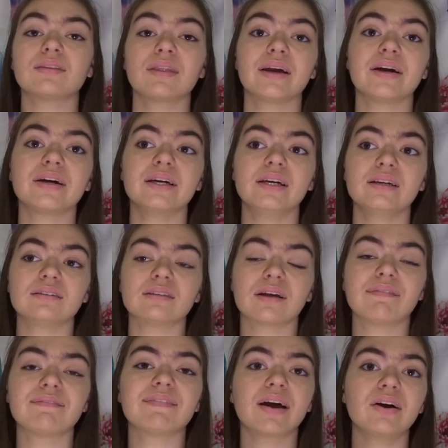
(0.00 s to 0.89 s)
there is
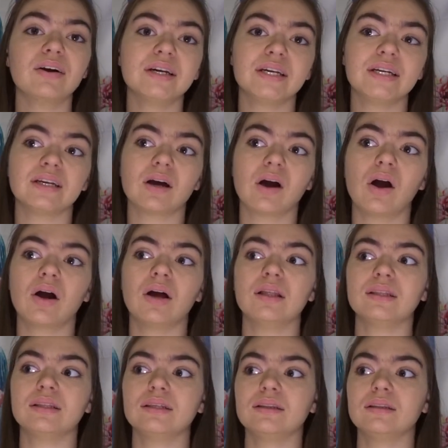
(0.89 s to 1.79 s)
a fountain
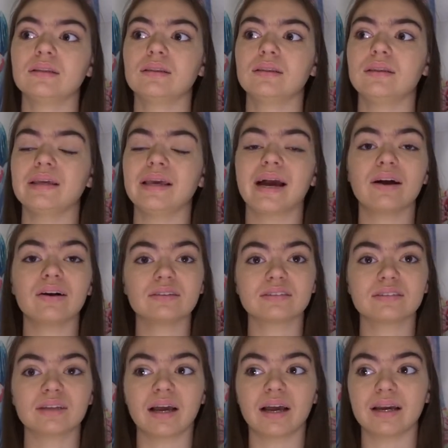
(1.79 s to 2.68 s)
on the
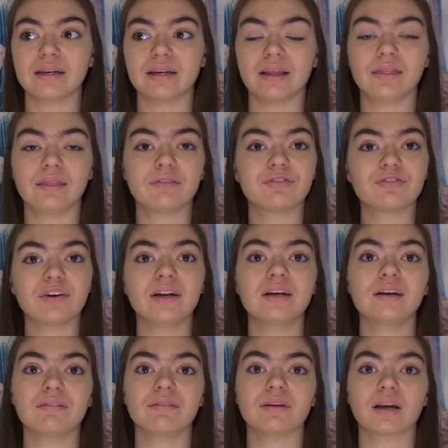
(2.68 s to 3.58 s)
outside and the
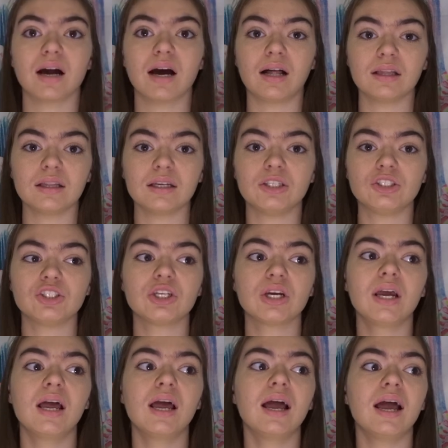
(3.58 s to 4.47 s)
front of the college
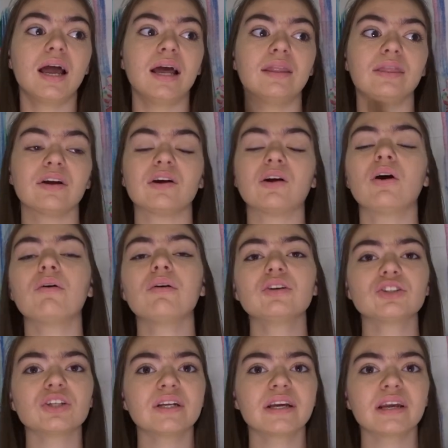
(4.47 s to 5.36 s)
and they're
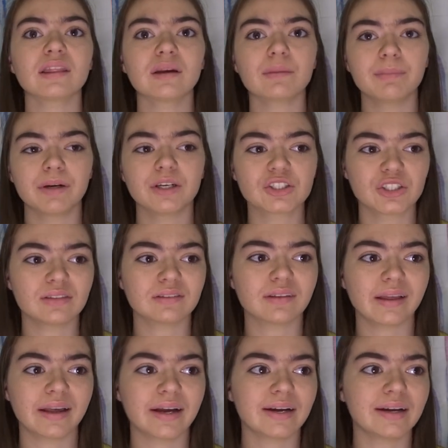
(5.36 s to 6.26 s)
always trying to get their
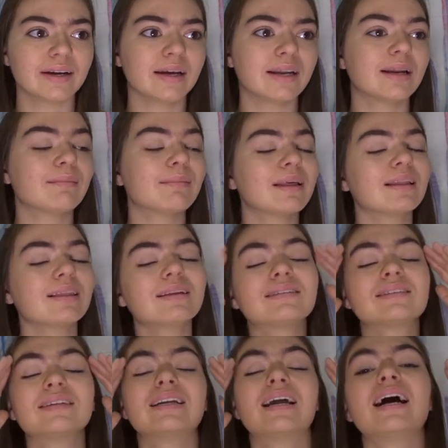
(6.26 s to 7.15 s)
pictures there and I'm like
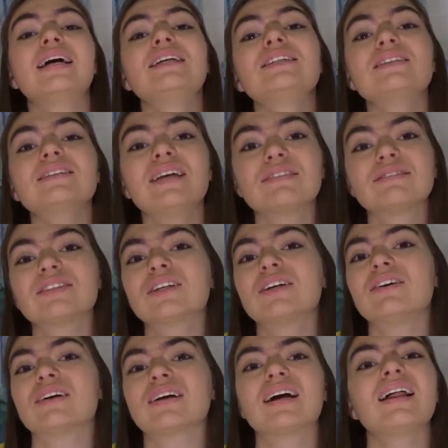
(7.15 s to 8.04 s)
listen I just have to
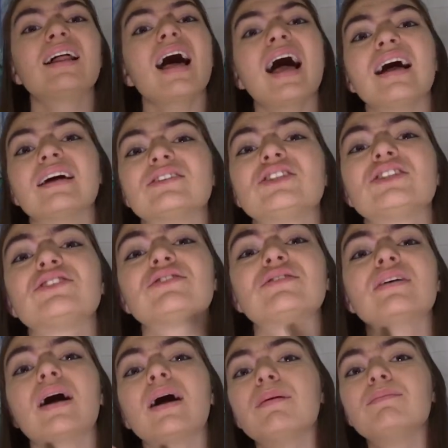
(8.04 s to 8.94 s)
go to class you're
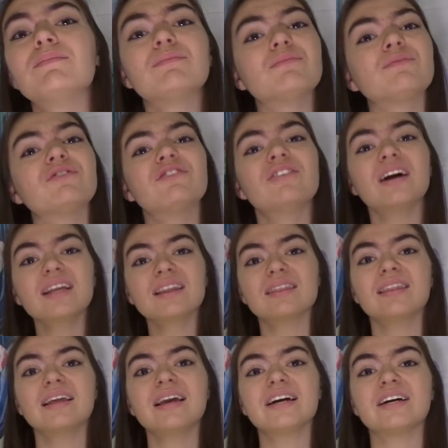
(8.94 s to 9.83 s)
I'm
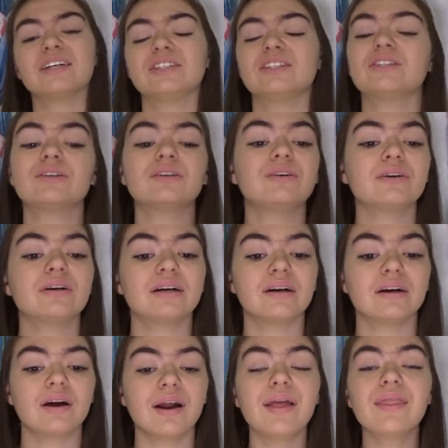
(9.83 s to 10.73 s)
right there you're
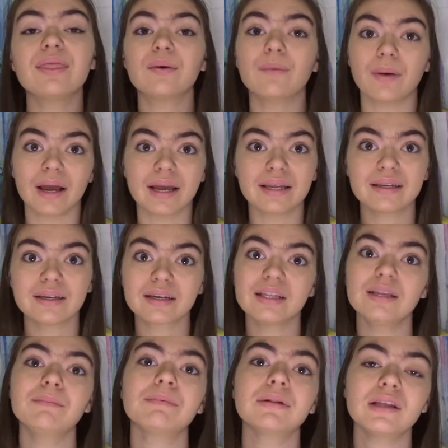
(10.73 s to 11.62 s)
in the way
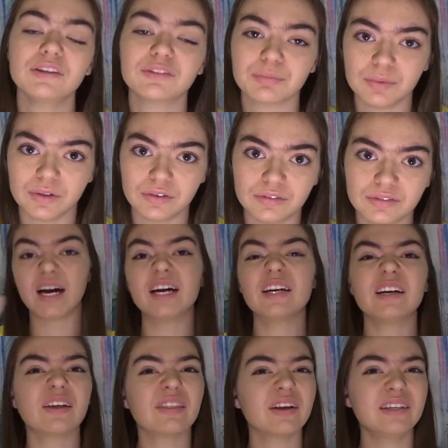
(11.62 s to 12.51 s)
Can you please move
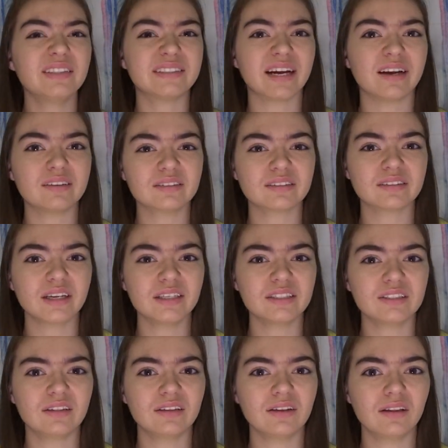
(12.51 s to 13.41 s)
another
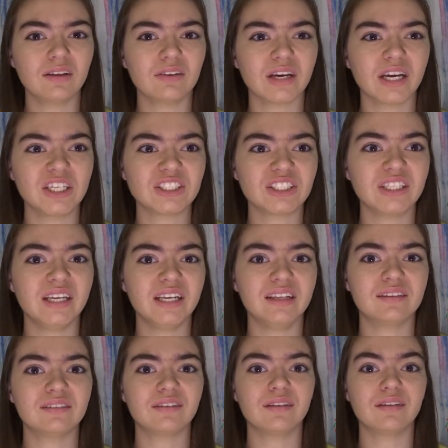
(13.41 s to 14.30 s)
downside to the location
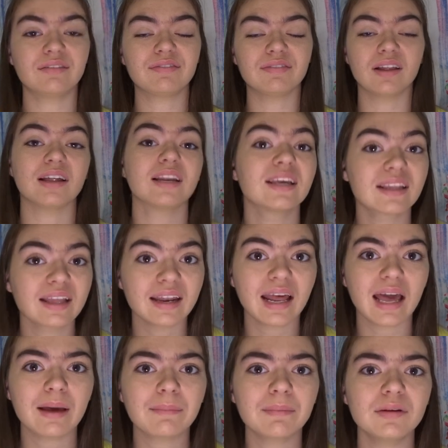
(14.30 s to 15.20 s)
is the flooding that
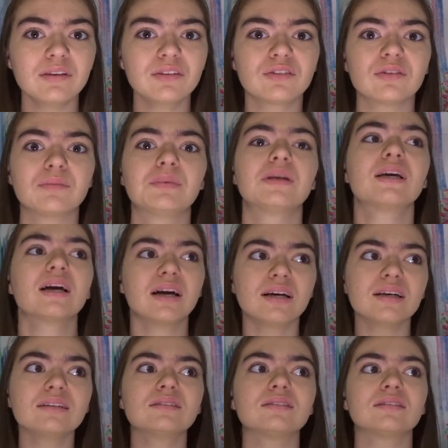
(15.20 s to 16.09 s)
happens
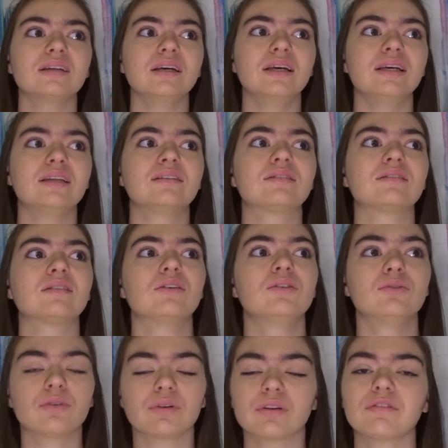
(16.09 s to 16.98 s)
because it's
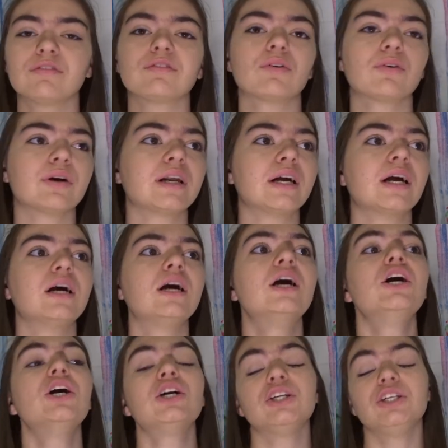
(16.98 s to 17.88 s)
northern Florida
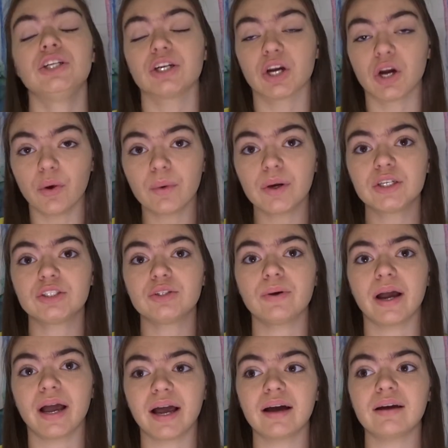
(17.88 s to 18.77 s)
you're going
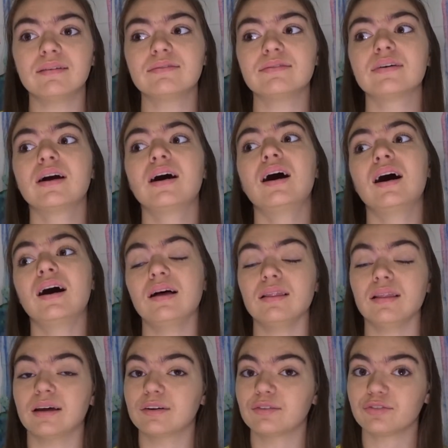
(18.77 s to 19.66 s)
to have
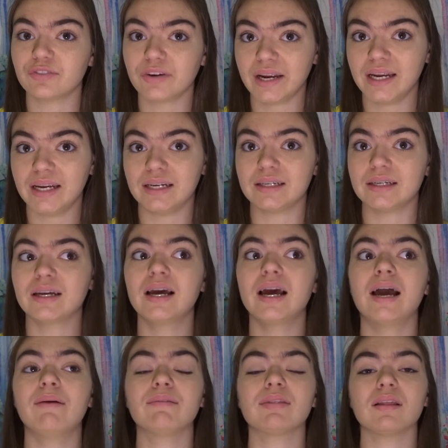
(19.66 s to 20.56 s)
a lot of rain
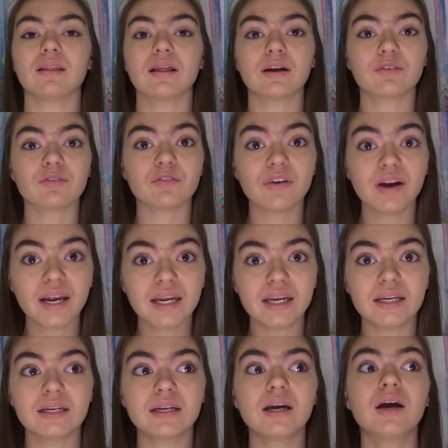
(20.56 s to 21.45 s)
and with a lot of
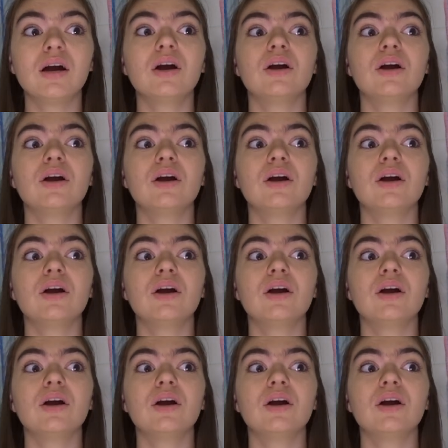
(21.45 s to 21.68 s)
rain